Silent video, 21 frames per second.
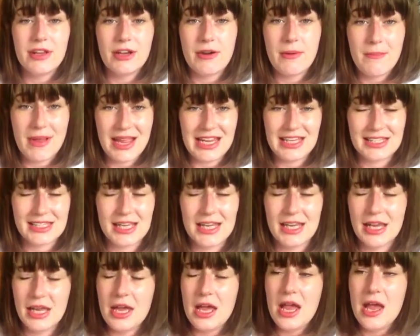They're
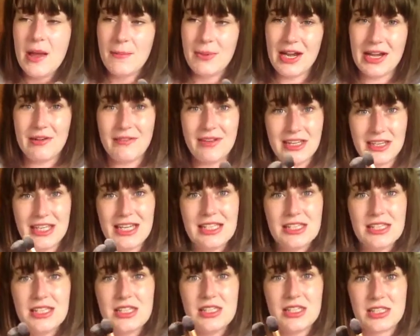amazing. But anyway,
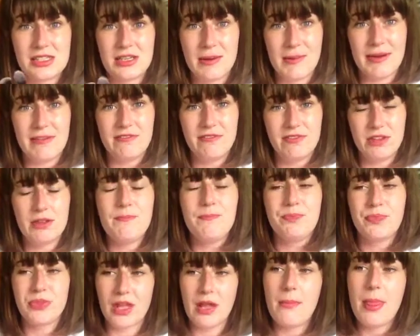these are the Samantha.
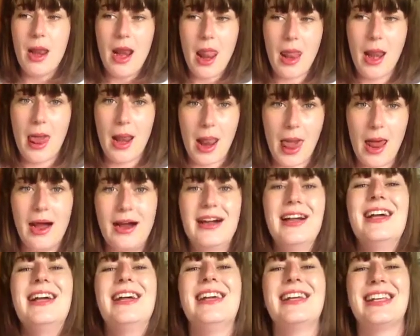
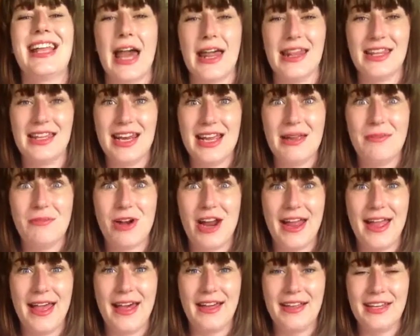Get the name
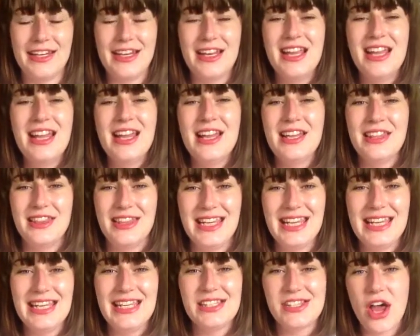right, Helen.
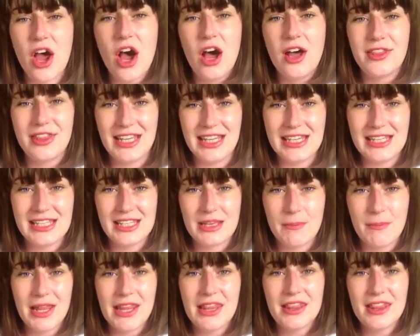These are the
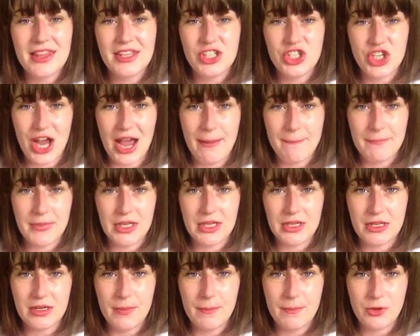Samantha
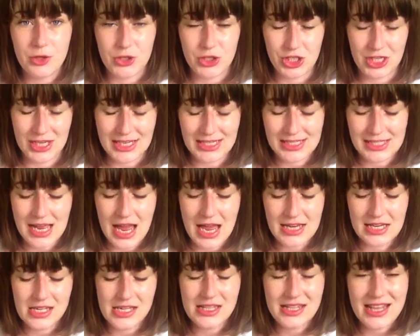Chapman brushes,
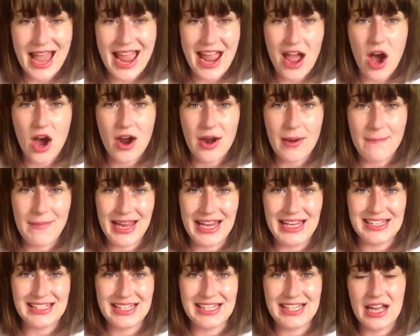and they are
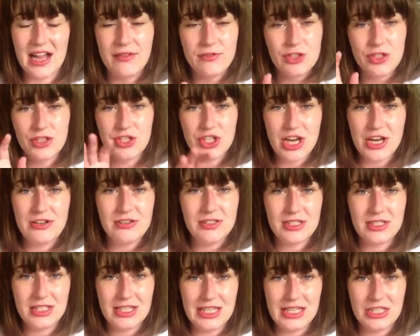amazing. I've just
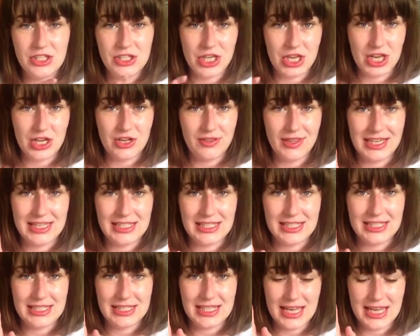chosen these two. This
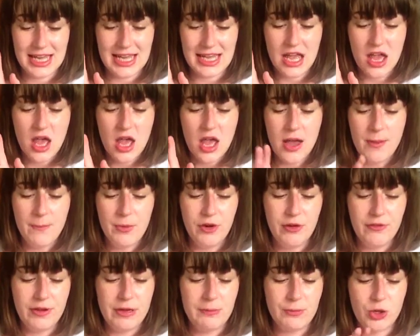is the
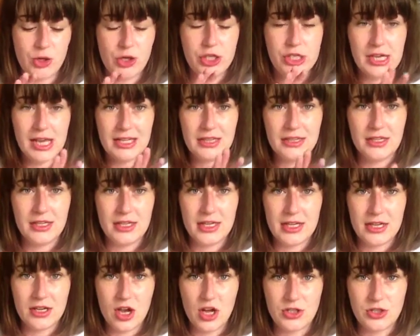buffing brush and
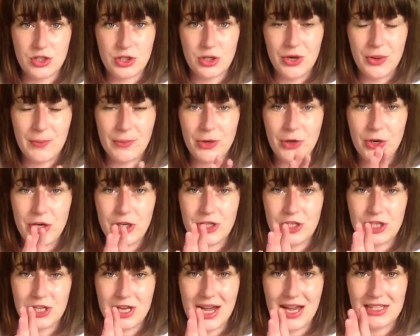the contour
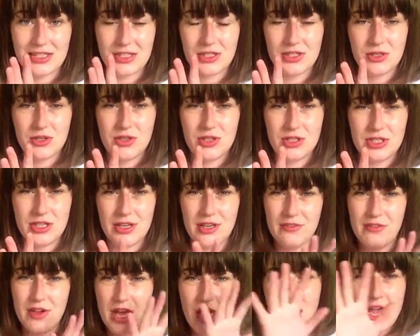brush as a sort
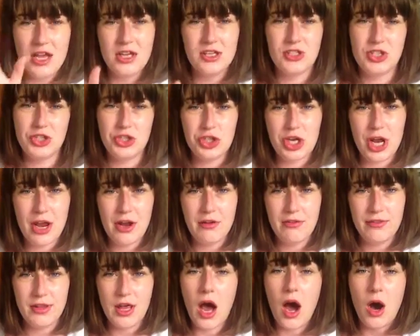of to show
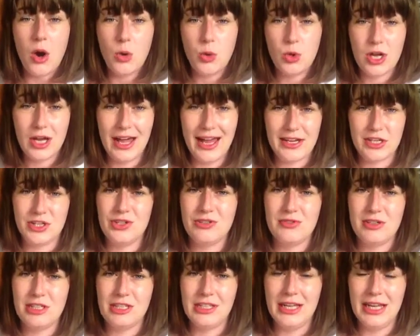for the whole collection,
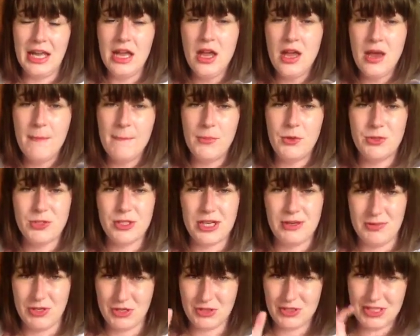really. More
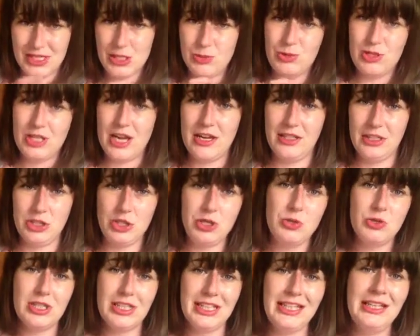so because these were the only
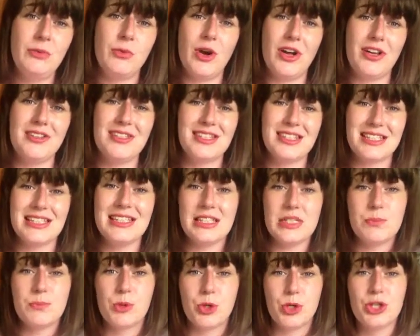two clean ones, as
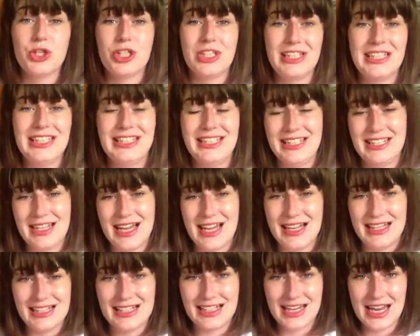it's brush cleaning
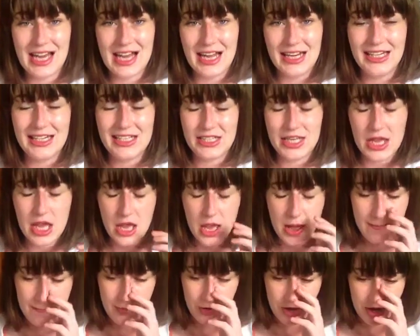night tonight.
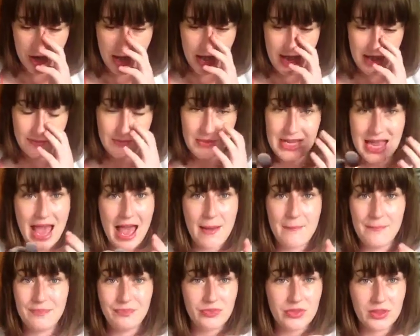But
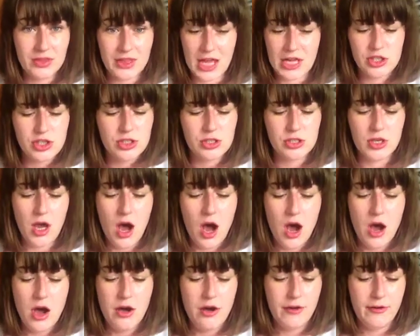yeah, they're
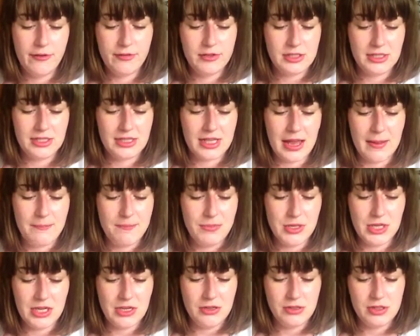soft, they're
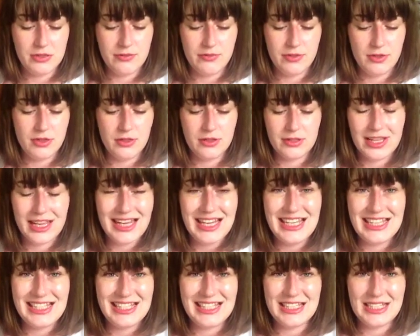beautiful, they're
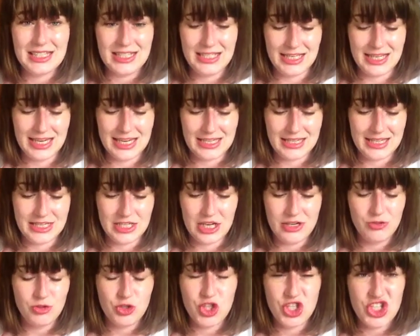easy to clean, they
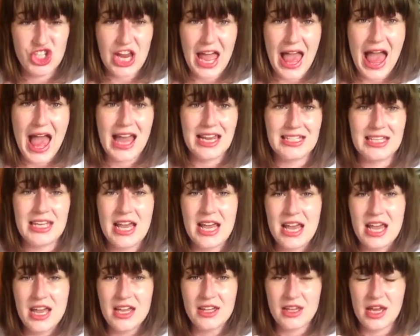don't shed.
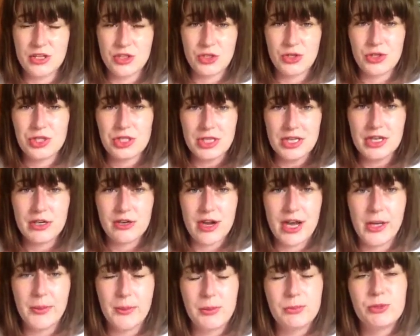They're just
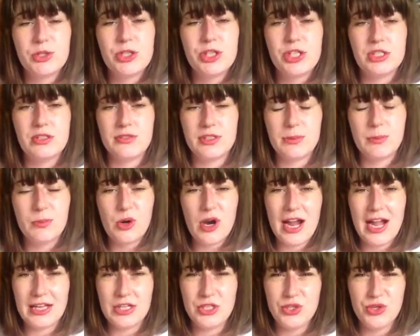incredible brushes for the
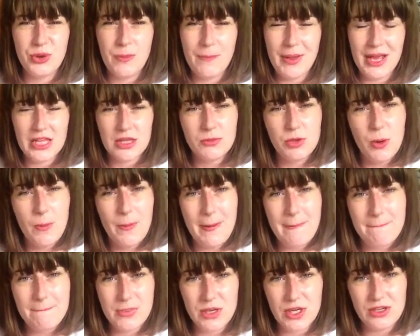price. You can pick them up
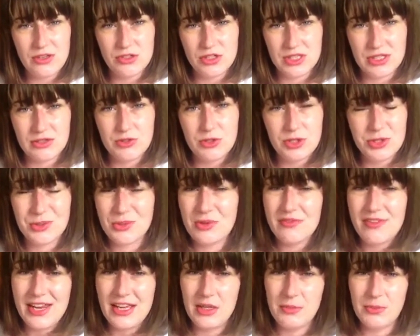in Boots. They're also
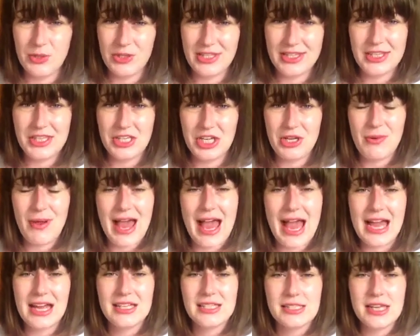available in the
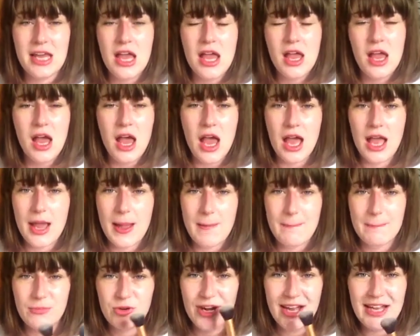US.
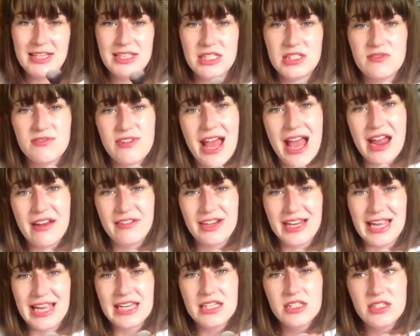Prices
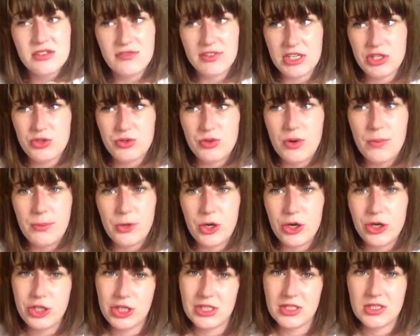vary. Individual
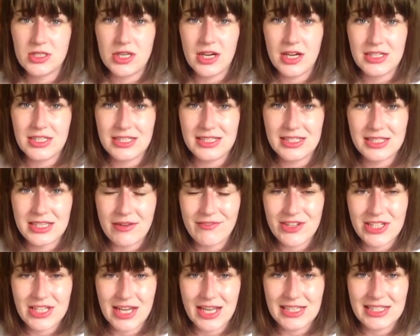brushes start at
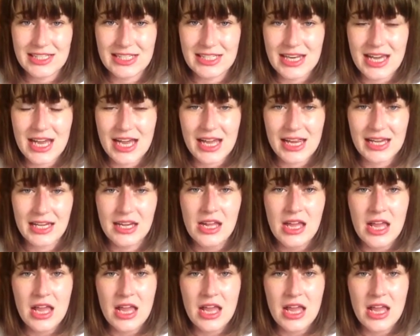$7.99.